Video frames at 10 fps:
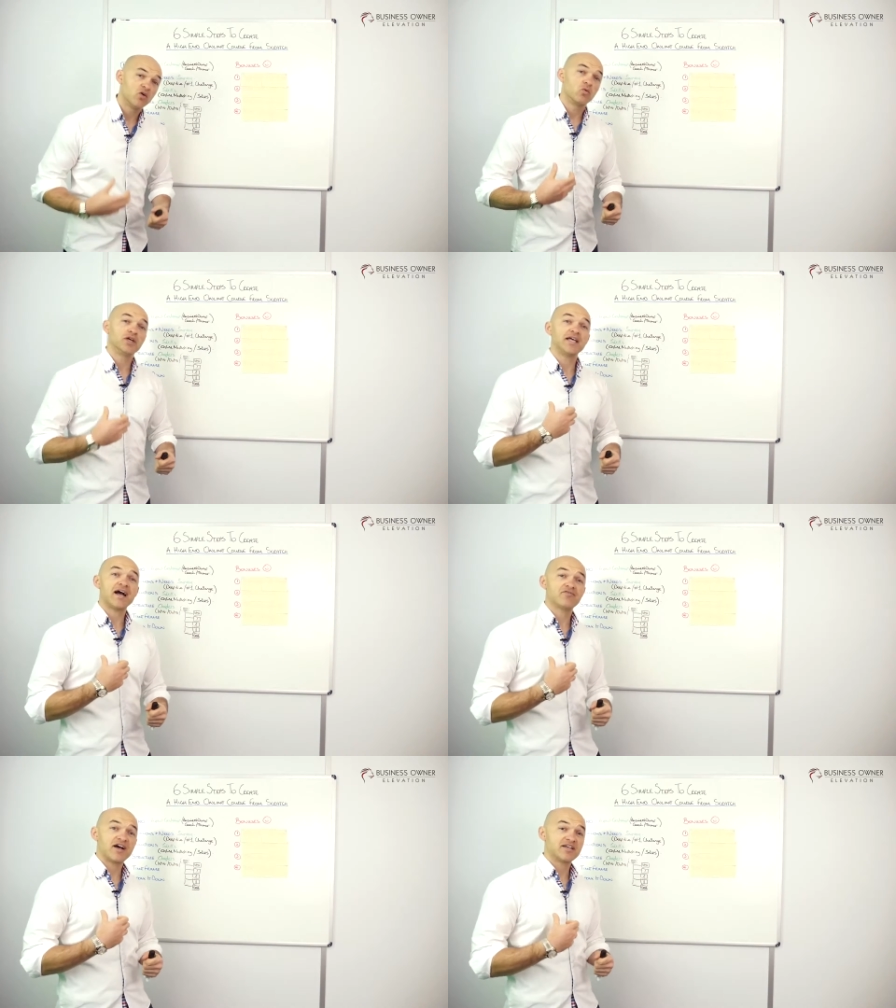We
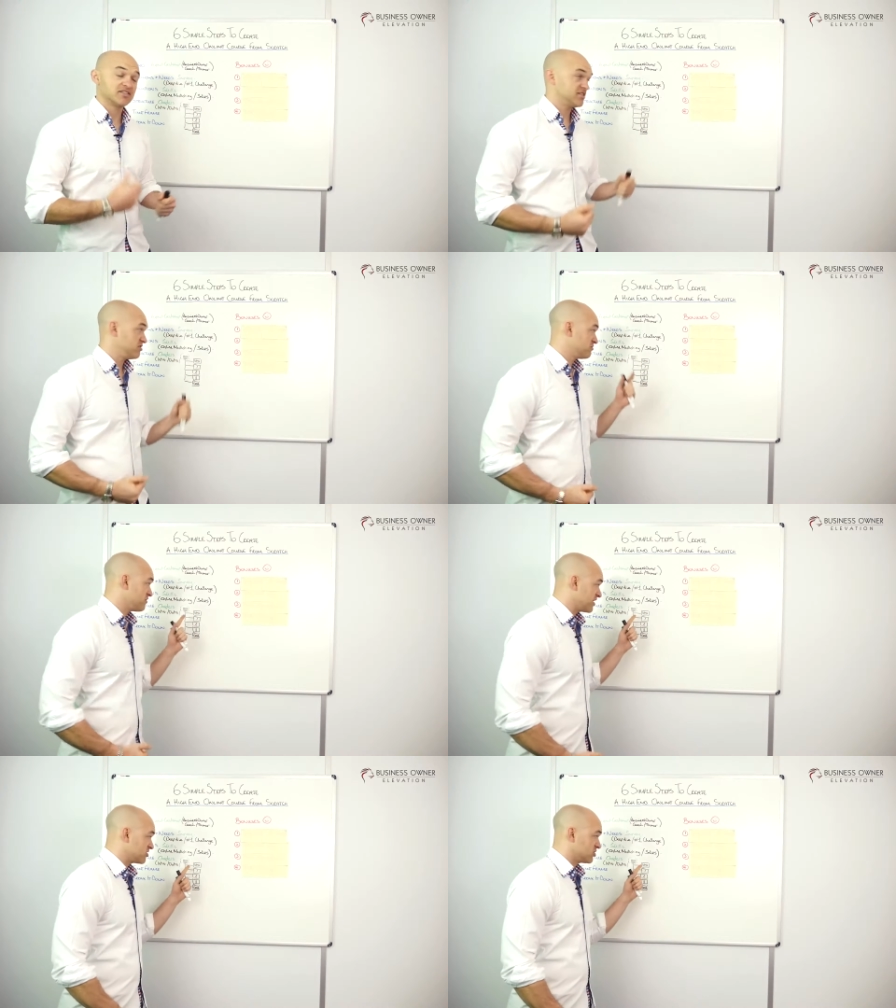have ours as the
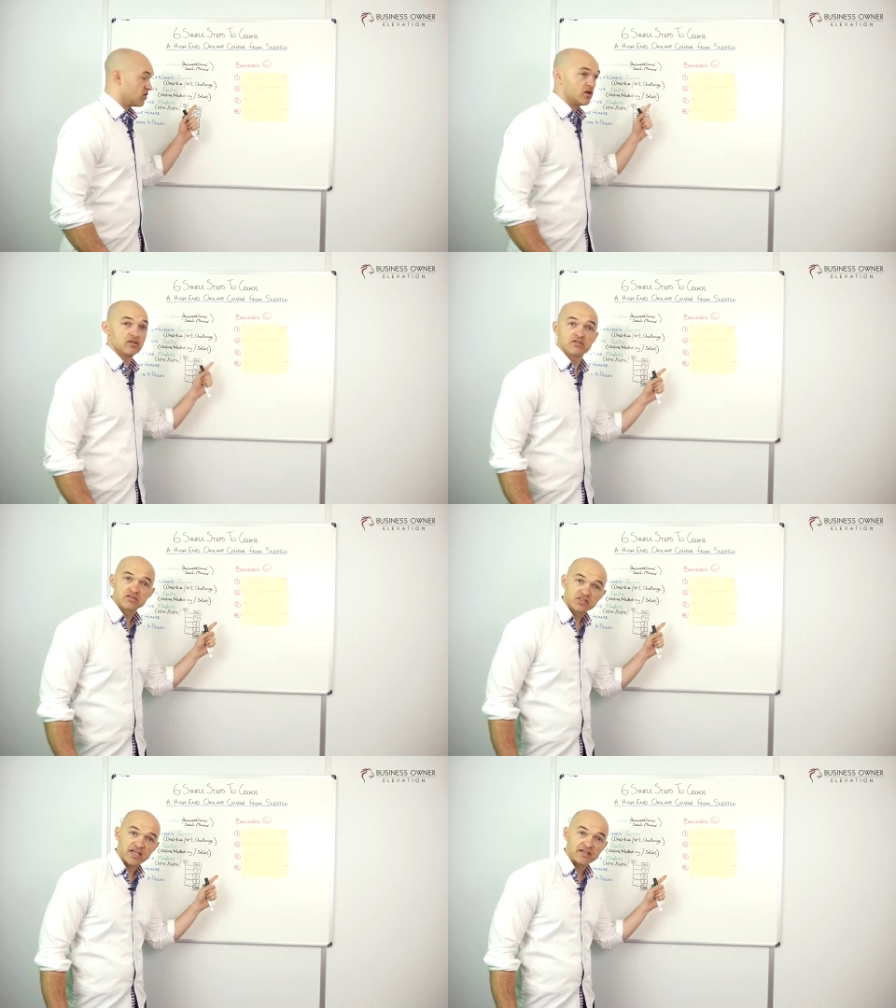fast start
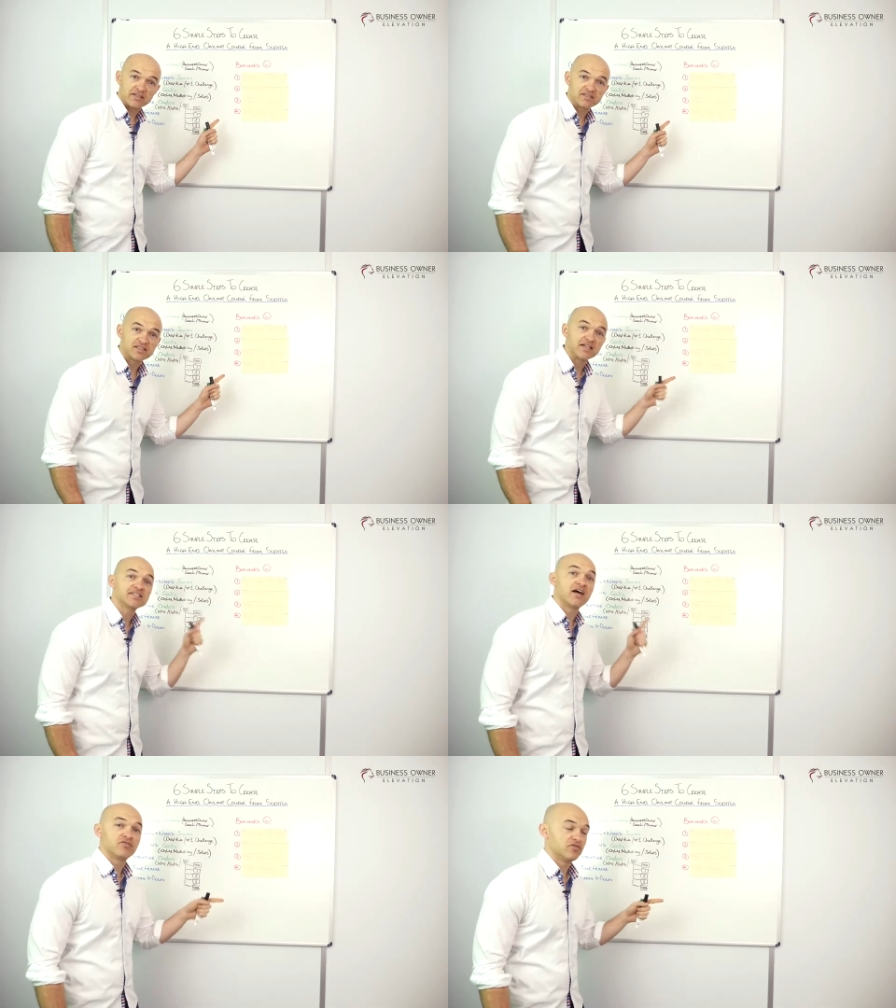checklist.
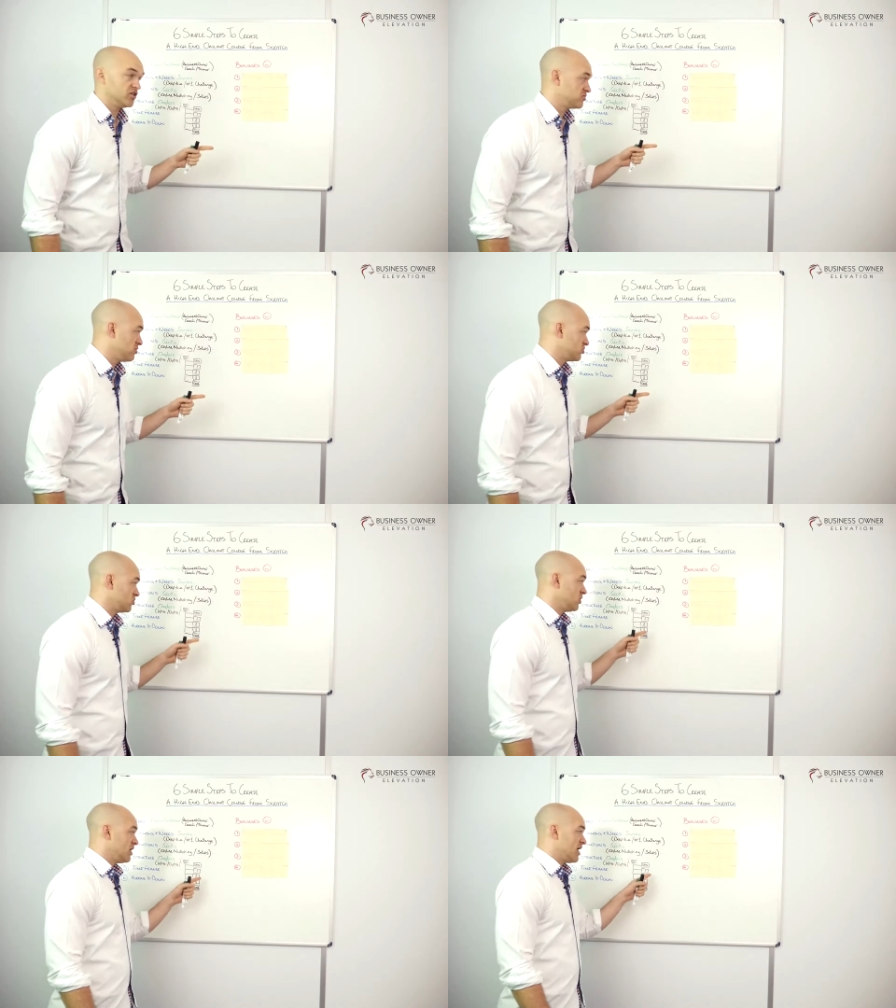That's our first module.